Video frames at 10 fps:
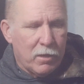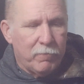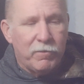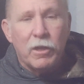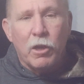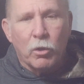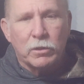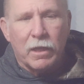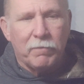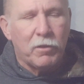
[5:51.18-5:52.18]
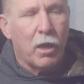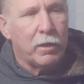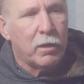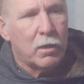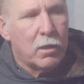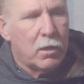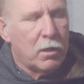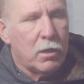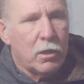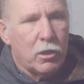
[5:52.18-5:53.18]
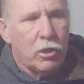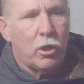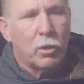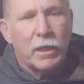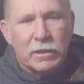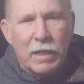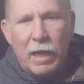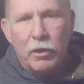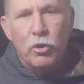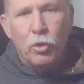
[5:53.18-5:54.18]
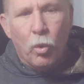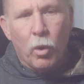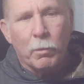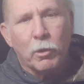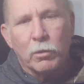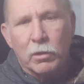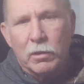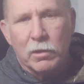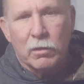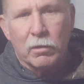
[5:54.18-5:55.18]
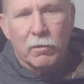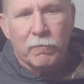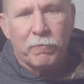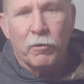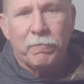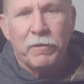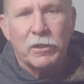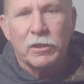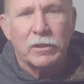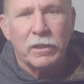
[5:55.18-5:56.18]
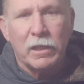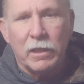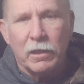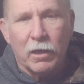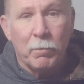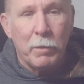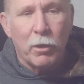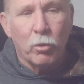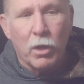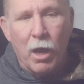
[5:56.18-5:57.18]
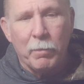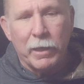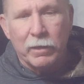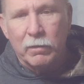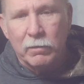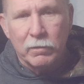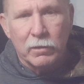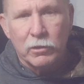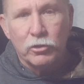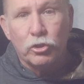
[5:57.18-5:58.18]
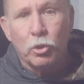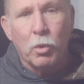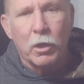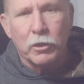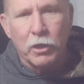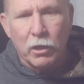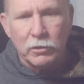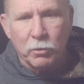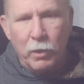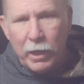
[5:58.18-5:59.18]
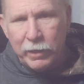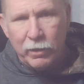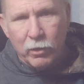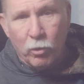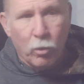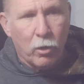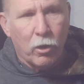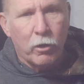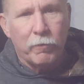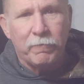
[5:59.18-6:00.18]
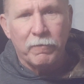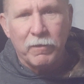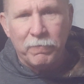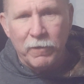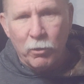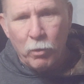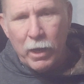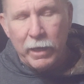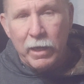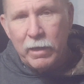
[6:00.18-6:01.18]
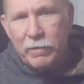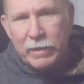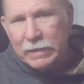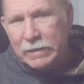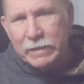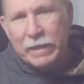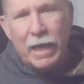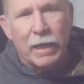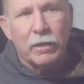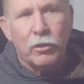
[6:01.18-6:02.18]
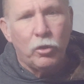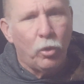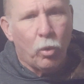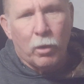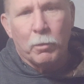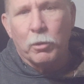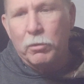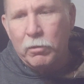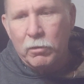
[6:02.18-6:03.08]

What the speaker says: videos that I've done. It's not normal for a fish to see a minnow coming 200 yards away or 150 feet away. That's not normal,